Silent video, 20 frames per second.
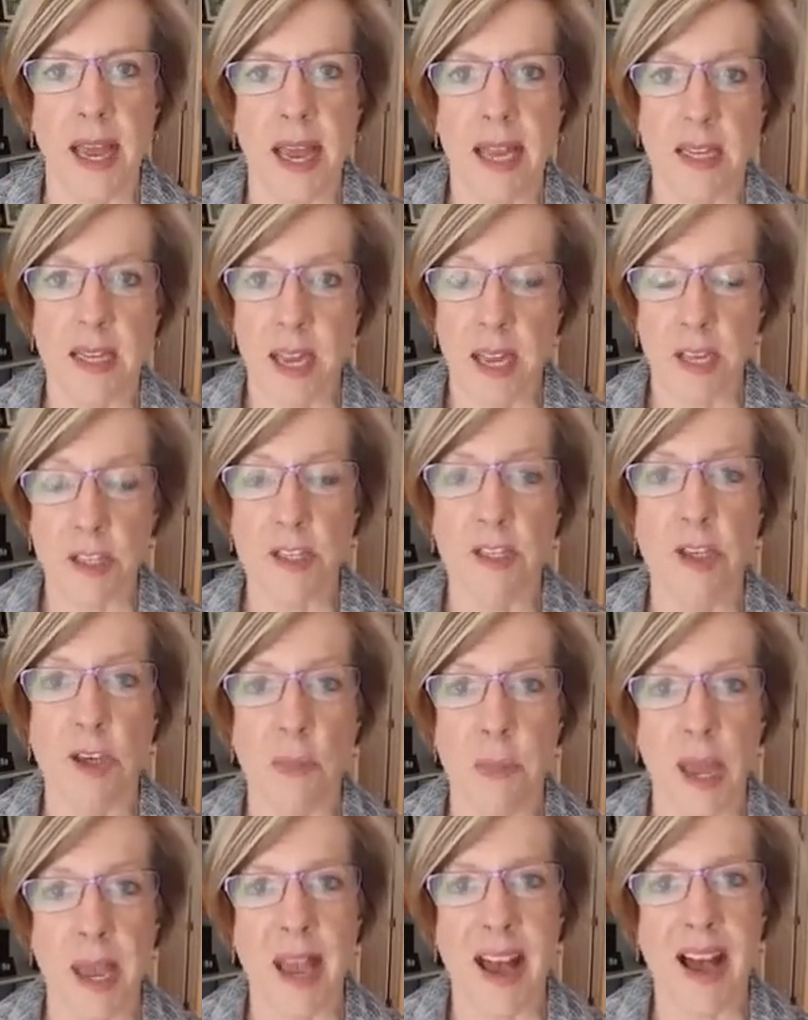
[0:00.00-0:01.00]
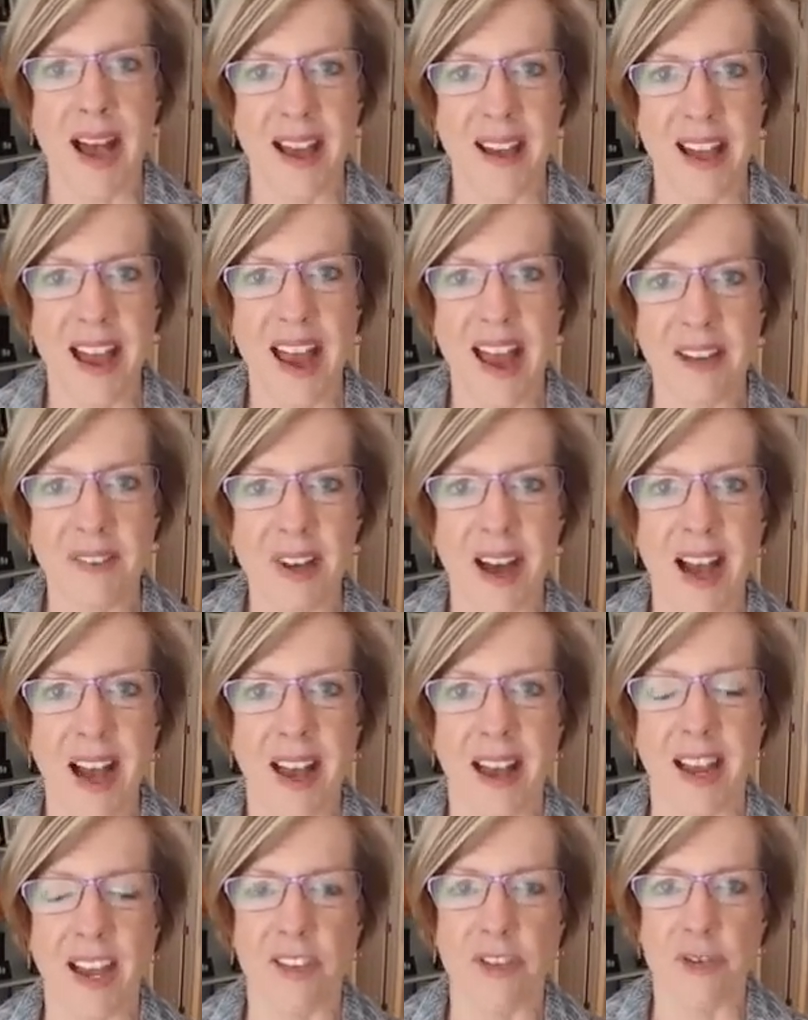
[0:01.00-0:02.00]
And yes, you may have a
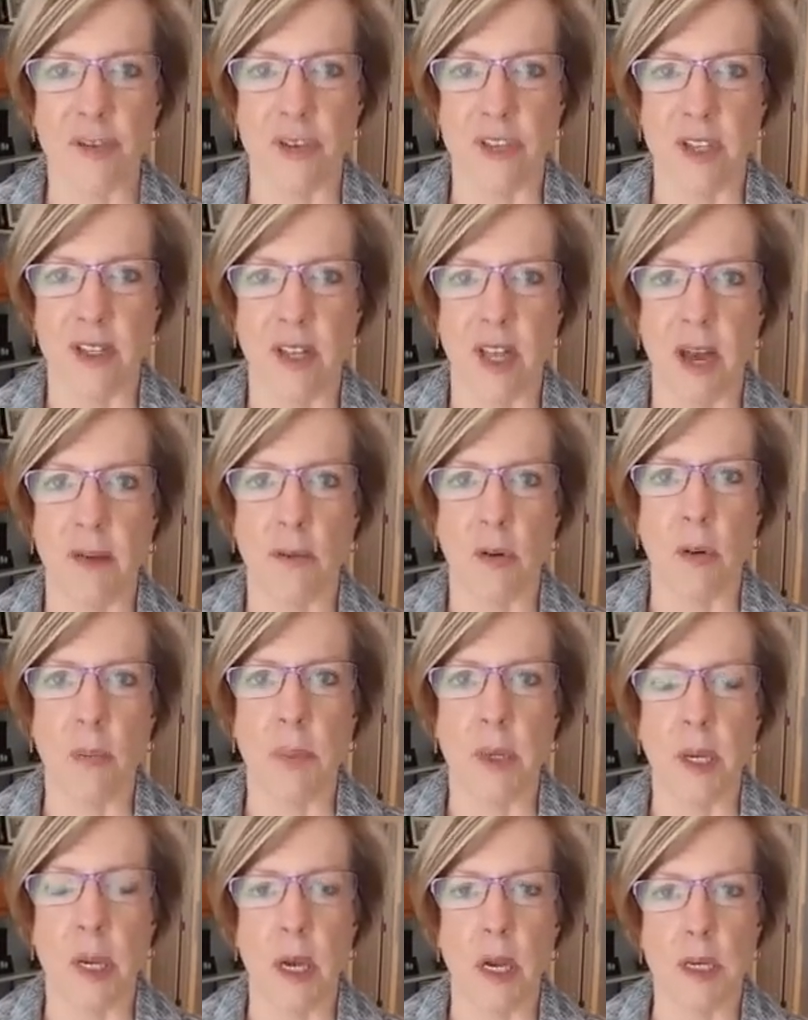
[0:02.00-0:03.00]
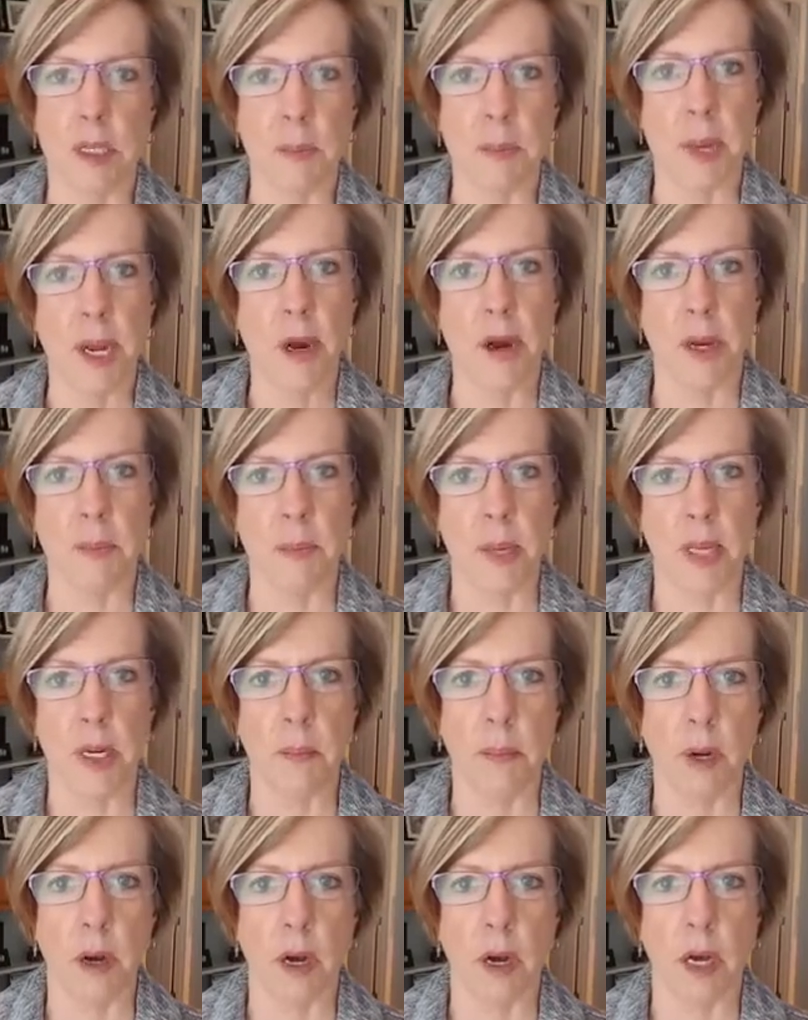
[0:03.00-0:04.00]
high estrogen level because
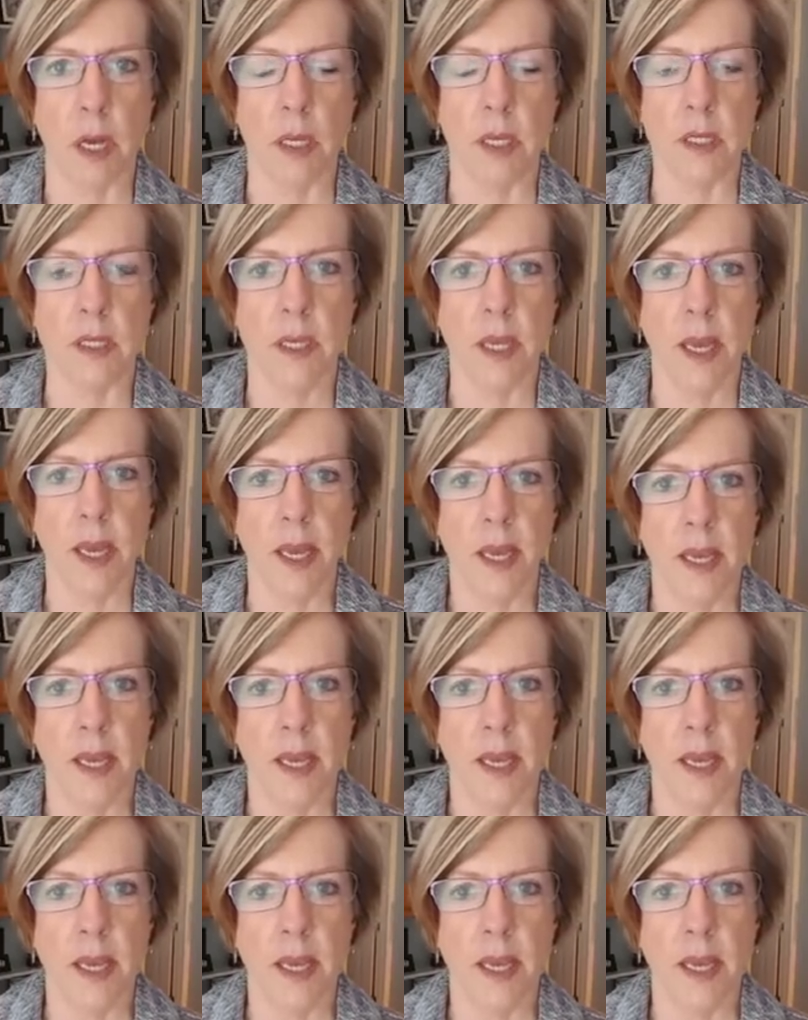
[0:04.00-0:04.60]
perimenopause